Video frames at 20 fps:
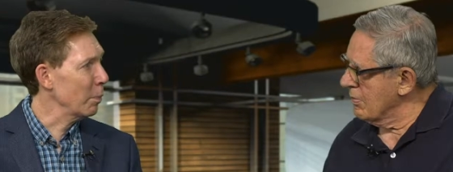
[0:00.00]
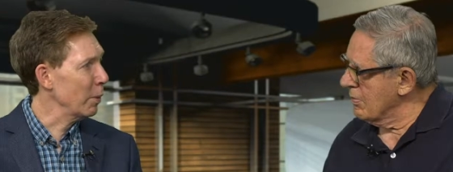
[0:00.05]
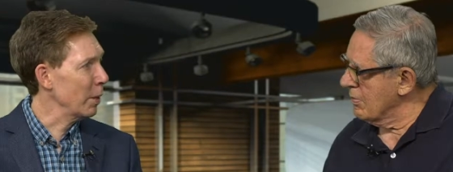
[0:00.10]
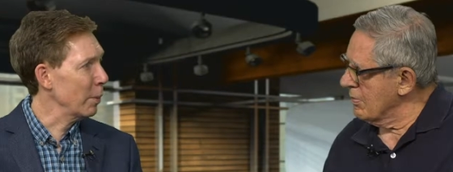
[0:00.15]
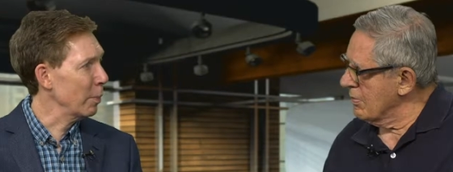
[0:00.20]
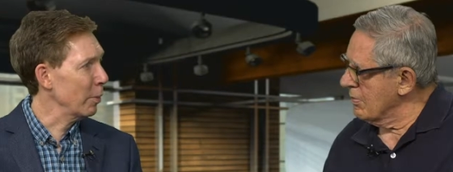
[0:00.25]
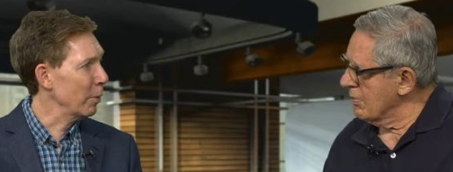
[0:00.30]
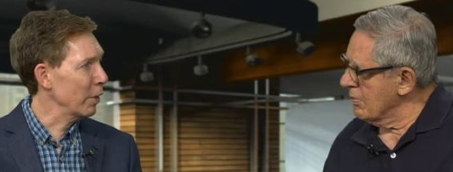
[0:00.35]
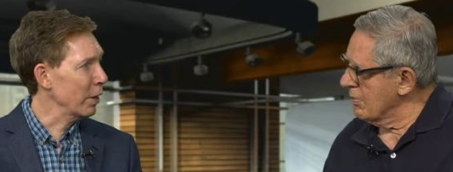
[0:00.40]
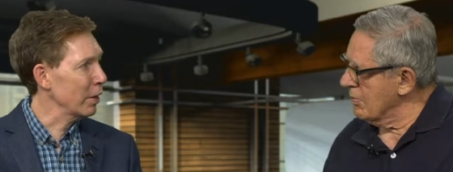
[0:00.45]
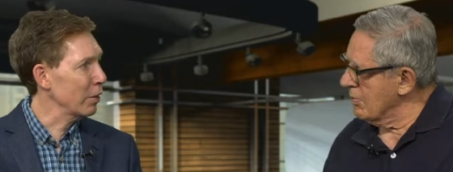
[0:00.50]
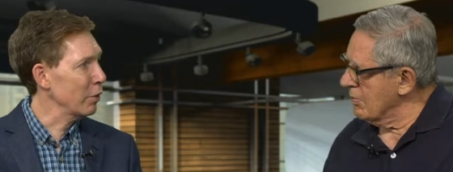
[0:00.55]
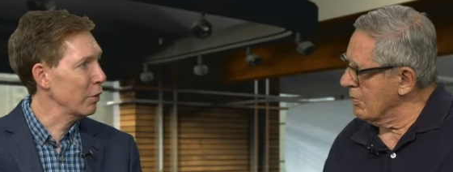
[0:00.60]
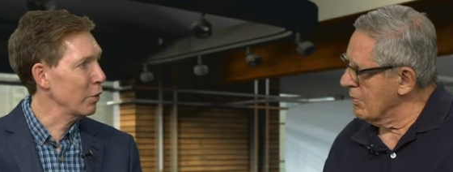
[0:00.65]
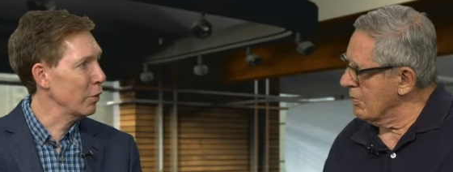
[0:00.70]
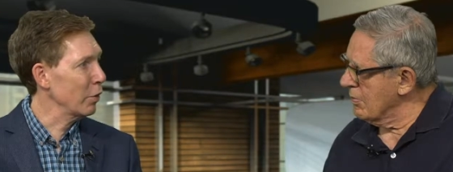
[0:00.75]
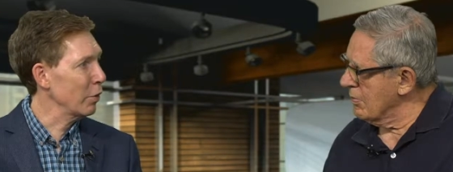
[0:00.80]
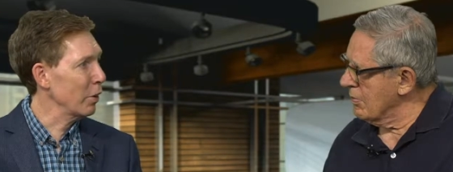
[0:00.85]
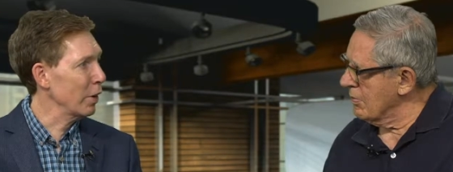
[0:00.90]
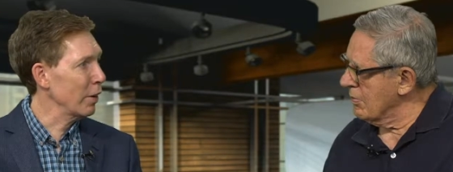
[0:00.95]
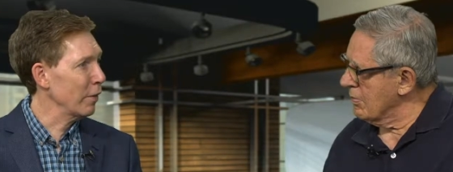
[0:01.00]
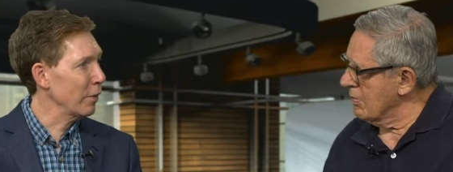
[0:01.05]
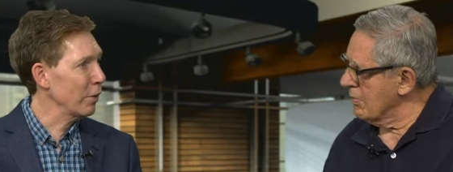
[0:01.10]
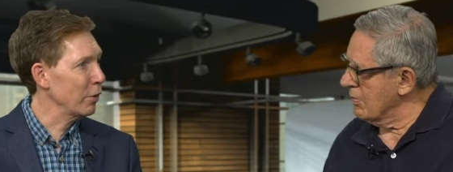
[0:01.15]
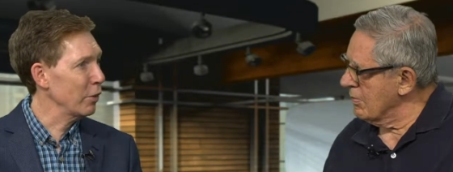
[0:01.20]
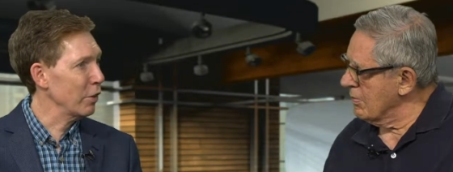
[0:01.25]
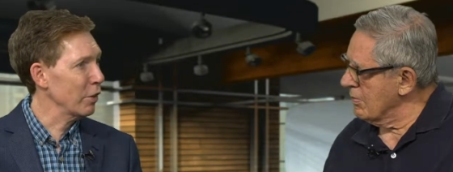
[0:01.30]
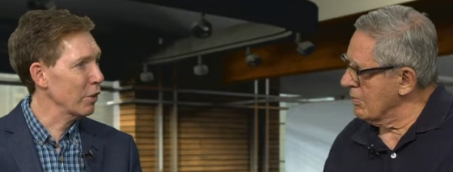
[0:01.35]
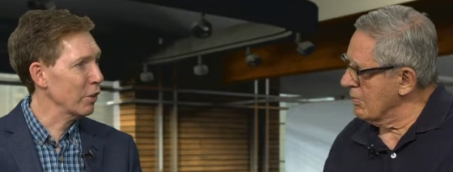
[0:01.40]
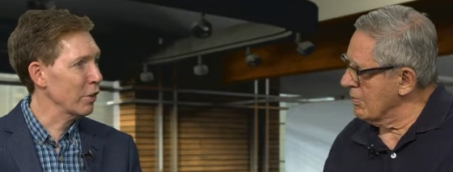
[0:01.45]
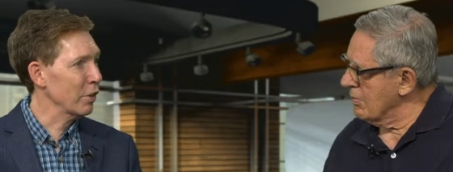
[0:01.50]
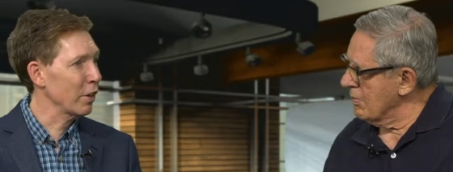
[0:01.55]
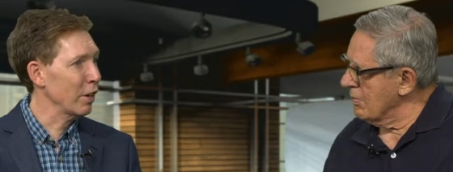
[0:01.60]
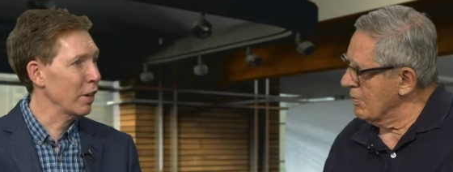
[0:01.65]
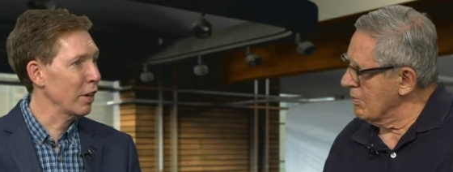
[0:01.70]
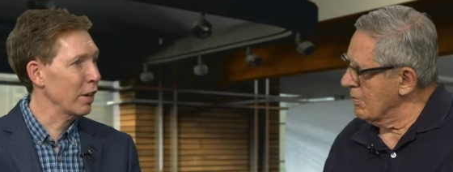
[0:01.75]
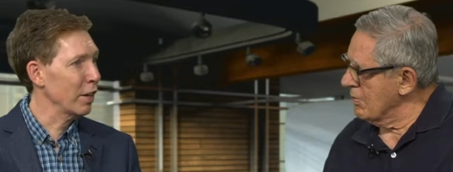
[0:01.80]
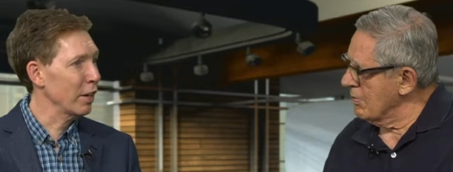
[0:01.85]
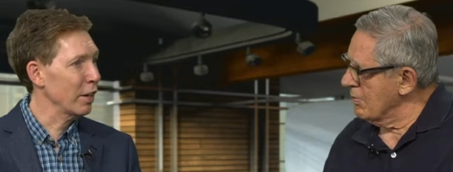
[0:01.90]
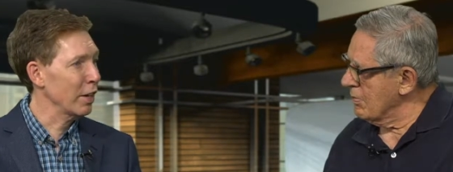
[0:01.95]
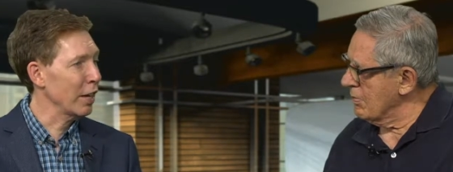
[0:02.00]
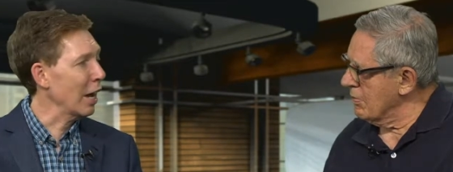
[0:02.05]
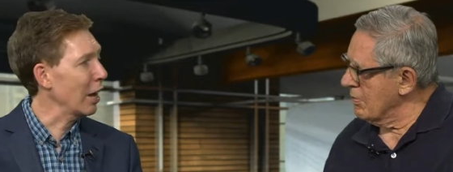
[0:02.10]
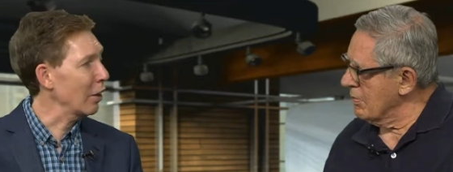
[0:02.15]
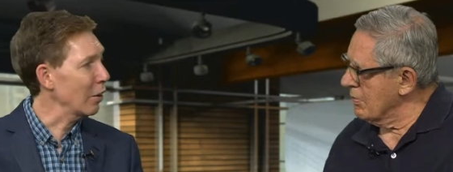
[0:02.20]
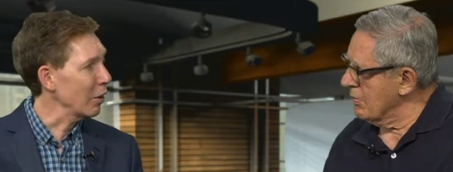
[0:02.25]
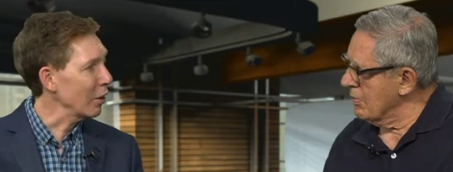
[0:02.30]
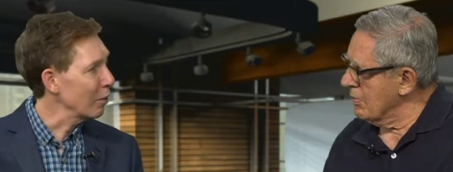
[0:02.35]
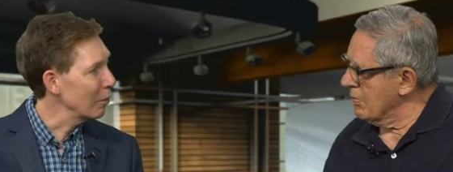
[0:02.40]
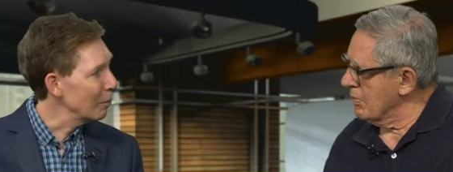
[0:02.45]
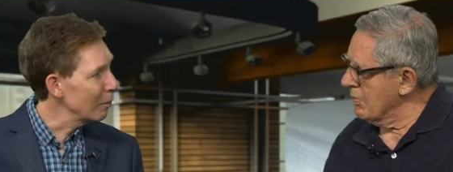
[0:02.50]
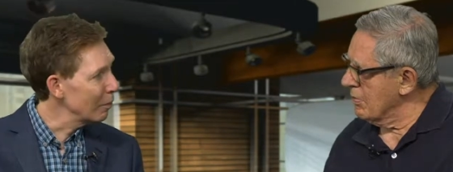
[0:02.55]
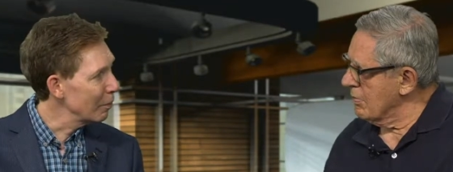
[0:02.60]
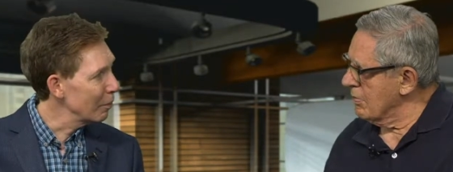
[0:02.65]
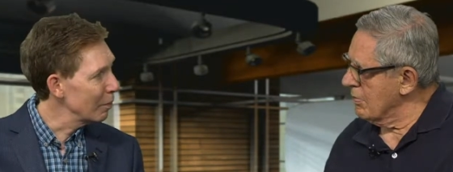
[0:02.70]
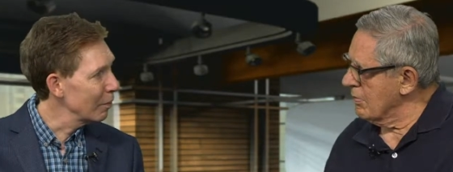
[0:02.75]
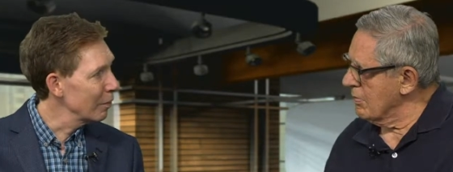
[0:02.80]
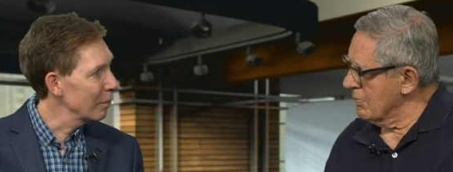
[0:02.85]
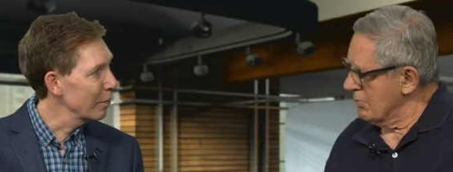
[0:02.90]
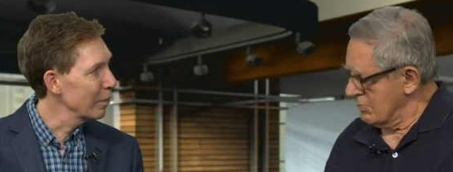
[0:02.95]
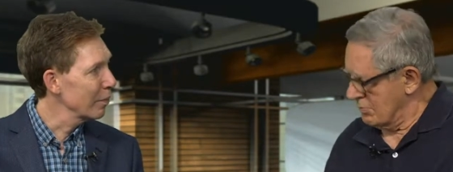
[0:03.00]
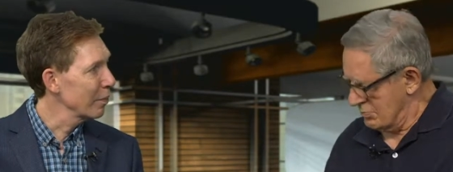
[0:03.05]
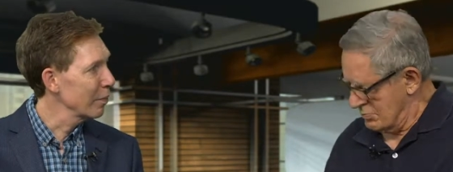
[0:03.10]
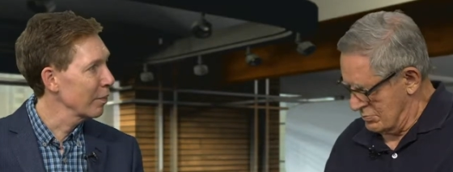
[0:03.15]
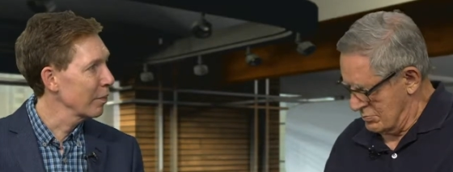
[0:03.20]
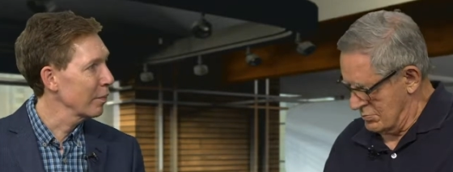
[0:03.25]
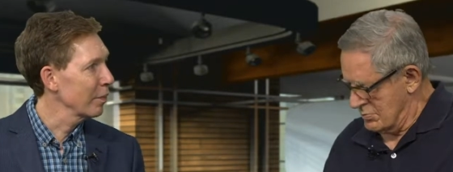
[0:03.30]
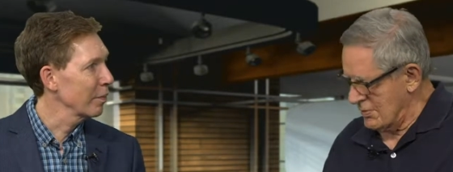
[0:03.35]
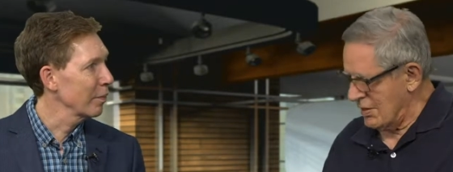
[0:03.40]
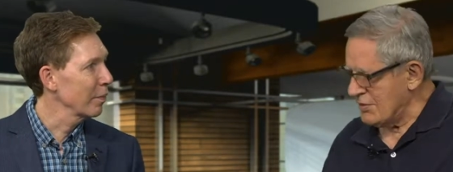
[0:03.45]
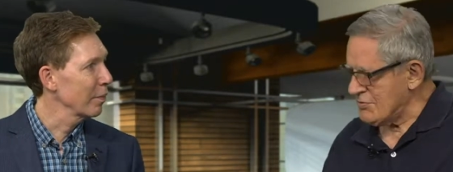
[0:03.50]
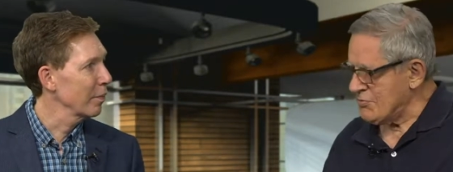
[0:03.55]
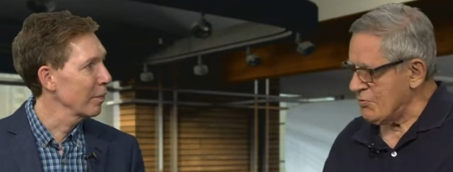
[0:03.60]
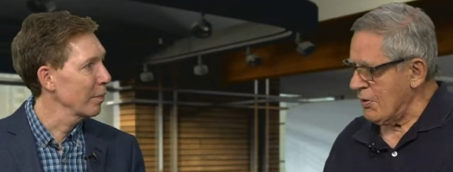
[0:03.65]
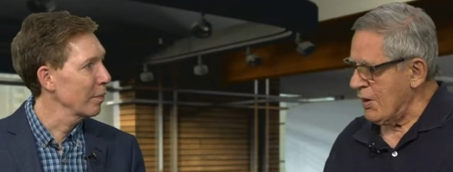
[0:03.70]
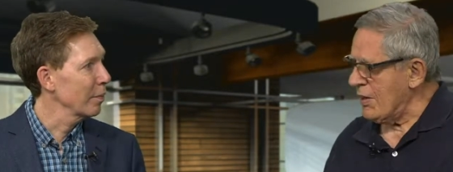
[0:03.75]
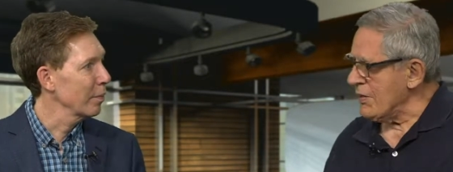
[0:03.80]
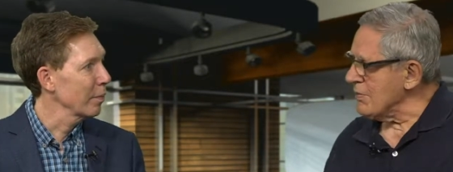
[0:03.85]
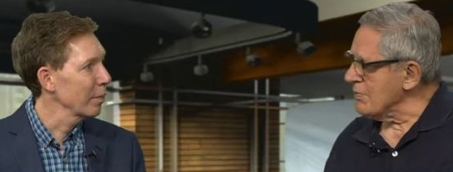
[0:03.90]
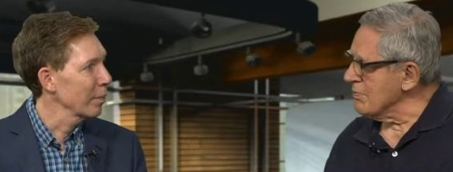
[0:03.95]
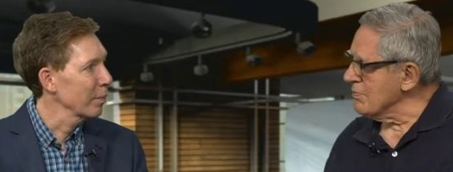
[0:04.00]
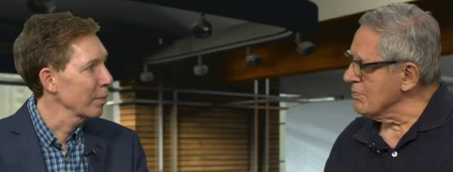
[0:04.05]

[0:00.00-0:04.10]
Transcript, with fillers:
Speaker 1: people than you do if you just uh, yell.
Speaker 2: That's right.